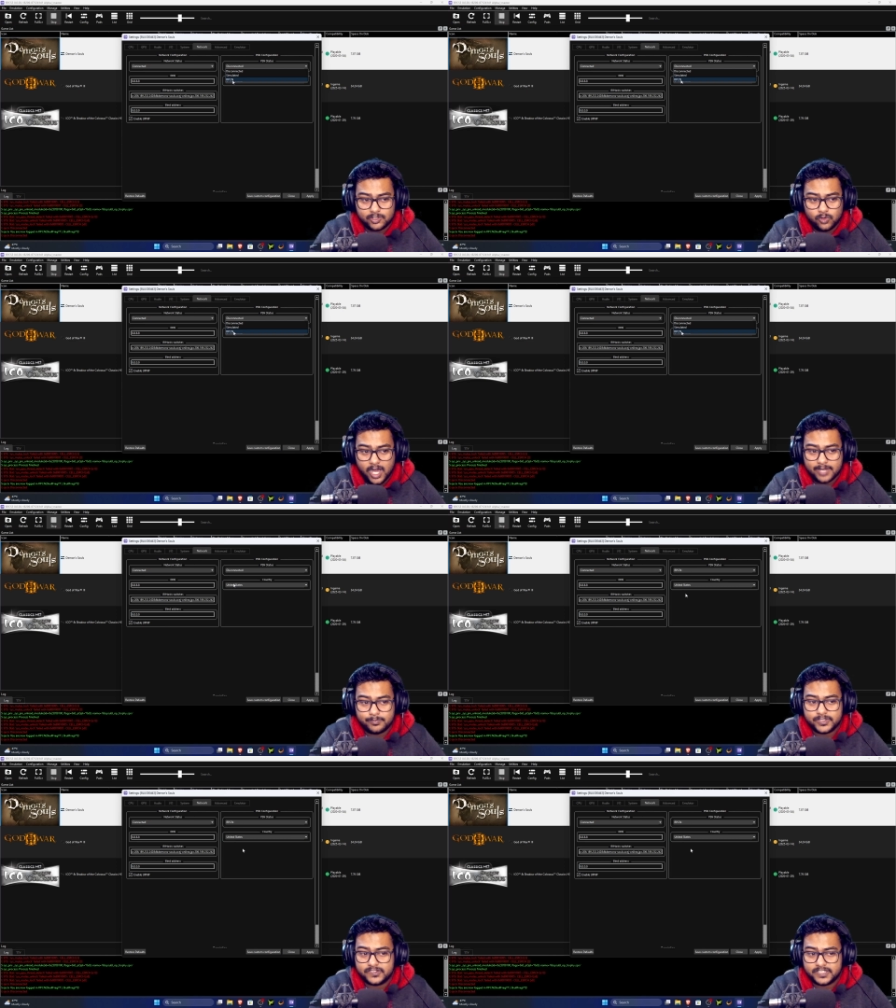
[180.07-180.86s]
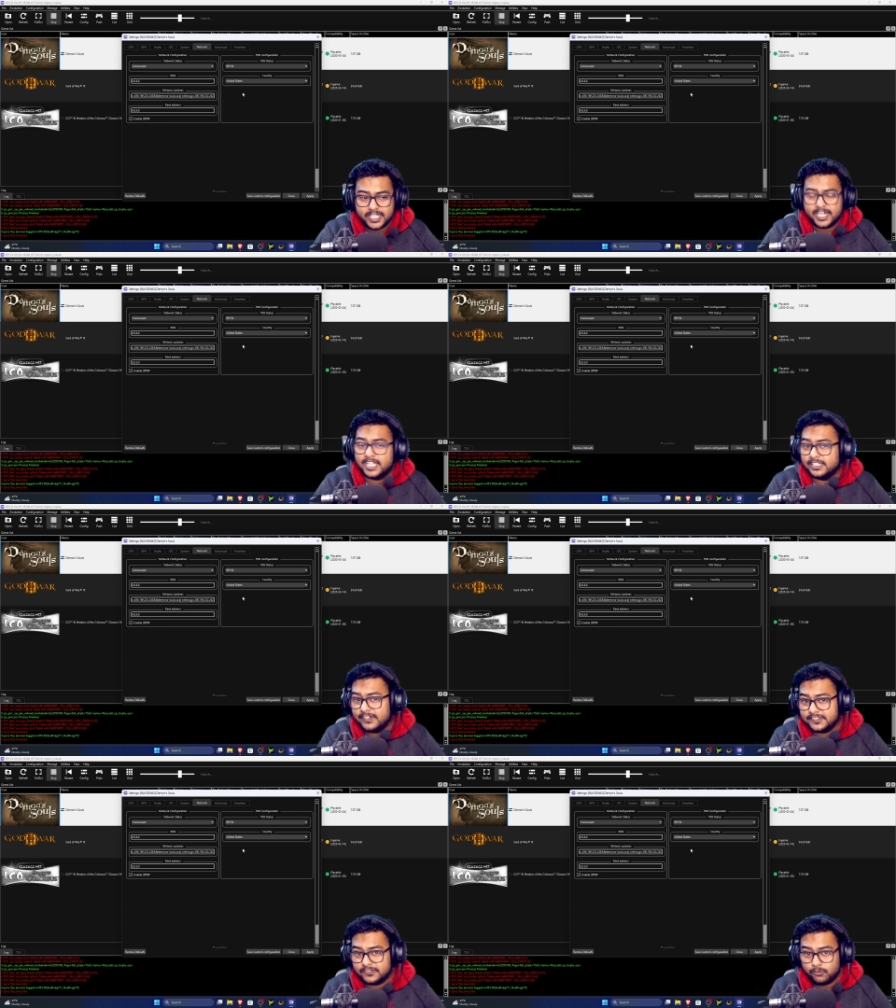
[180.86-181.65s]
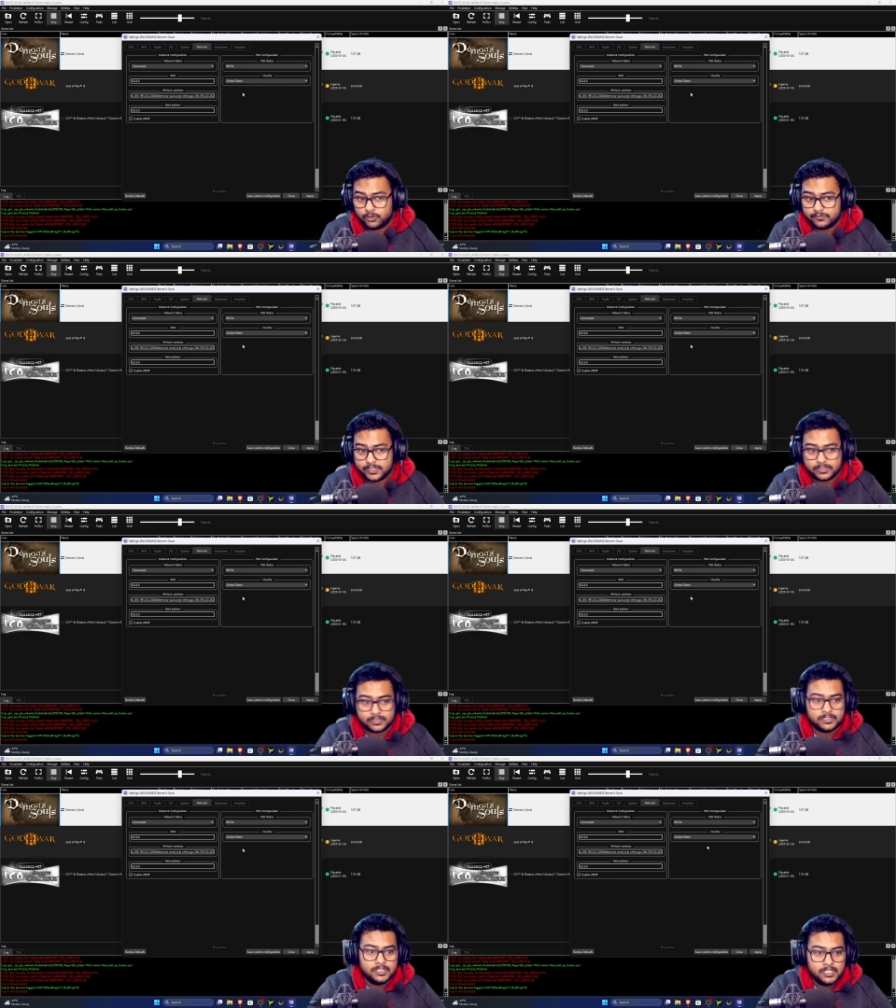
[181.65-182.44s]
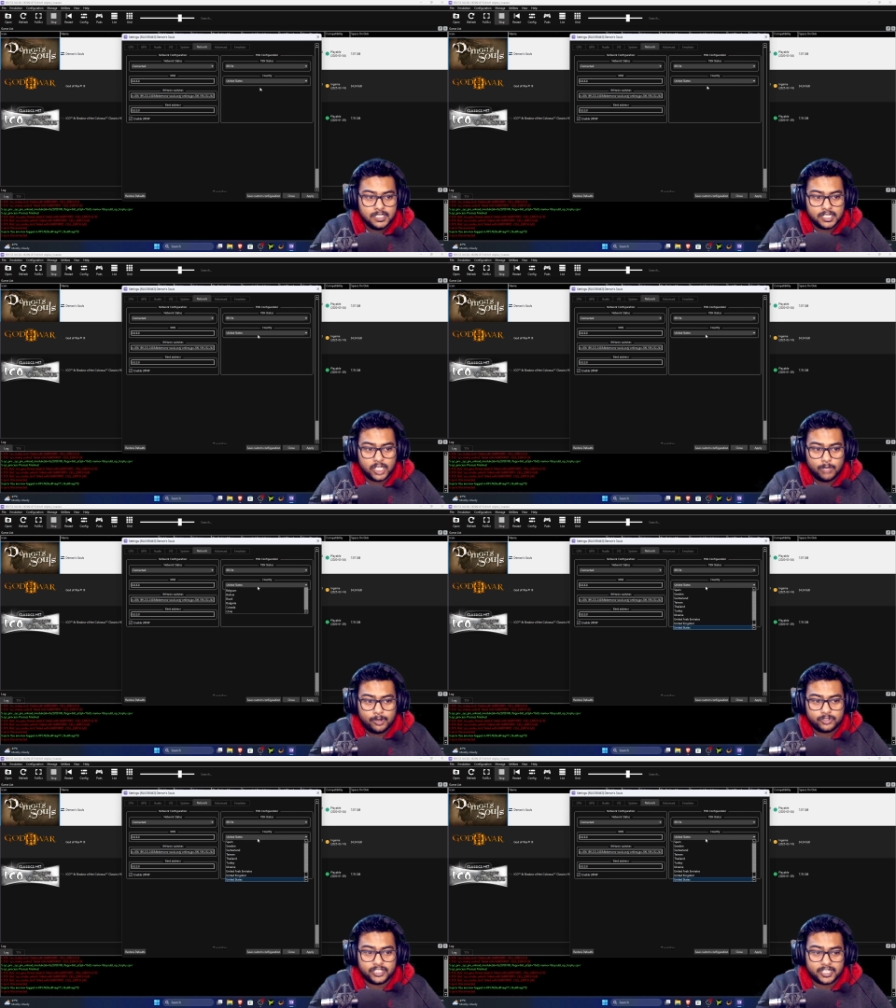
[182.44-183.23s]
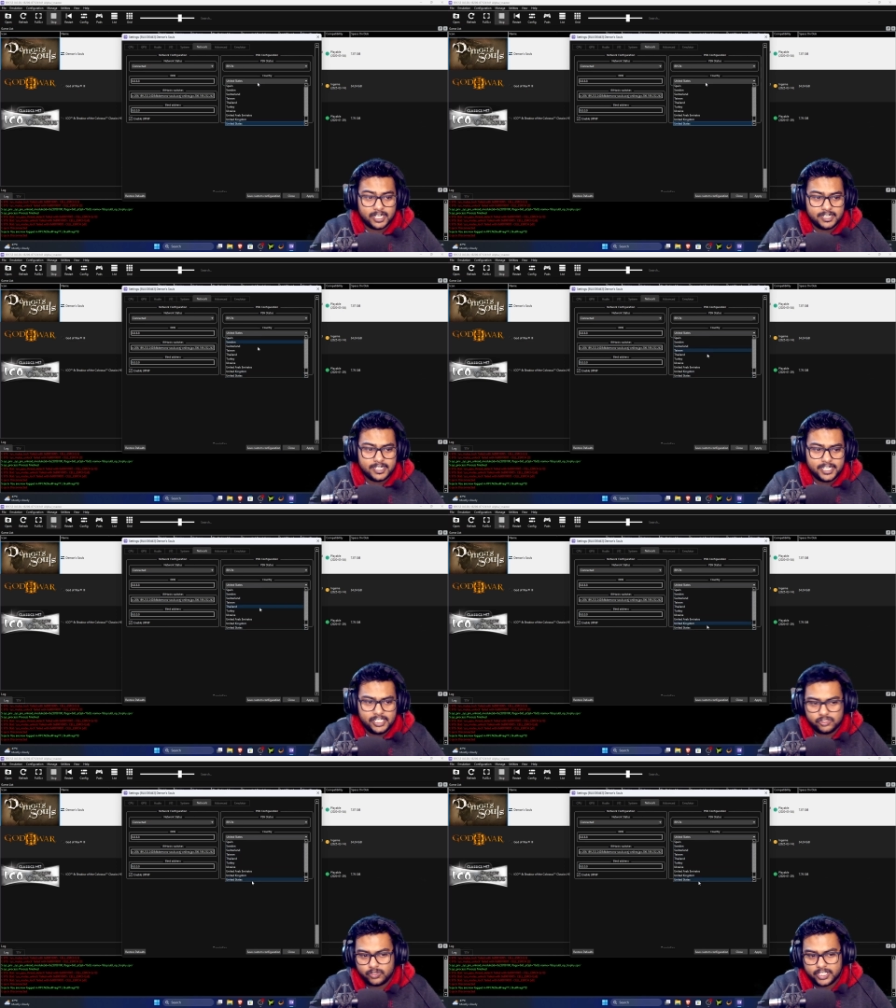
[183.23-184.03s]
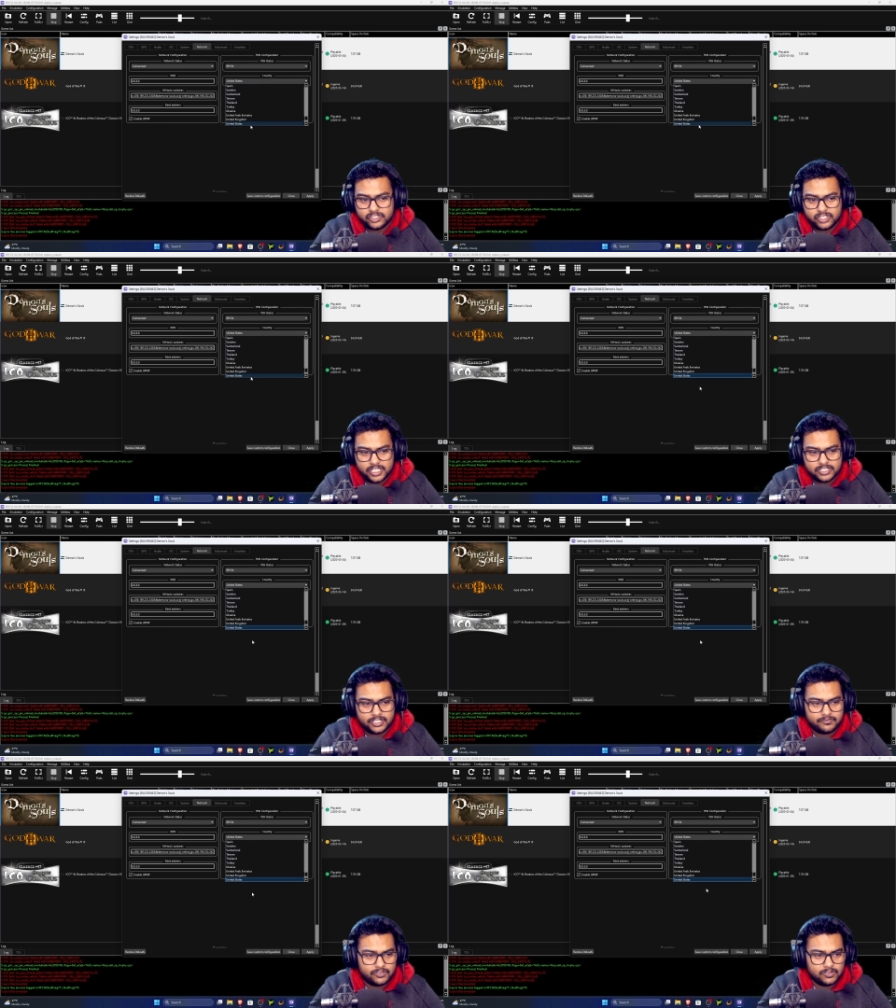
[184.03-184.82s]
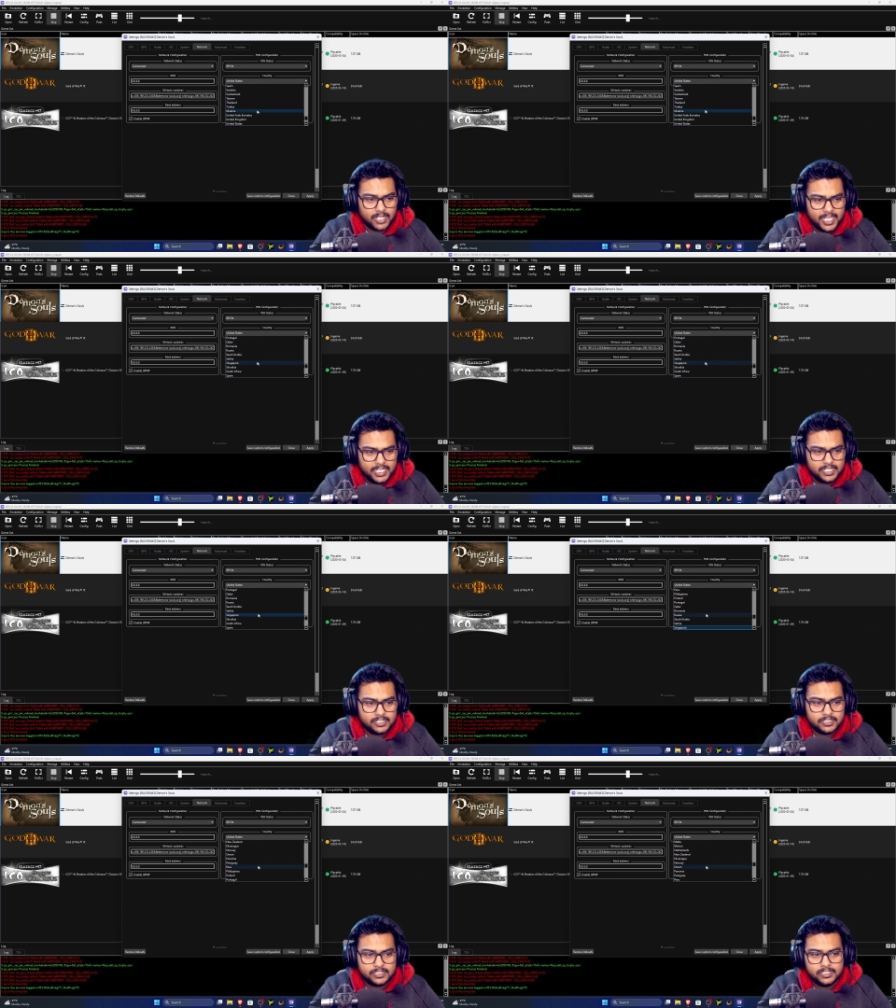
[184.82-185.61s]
RPCN, otherwise this won't work. Now about the country, you can change it if you like.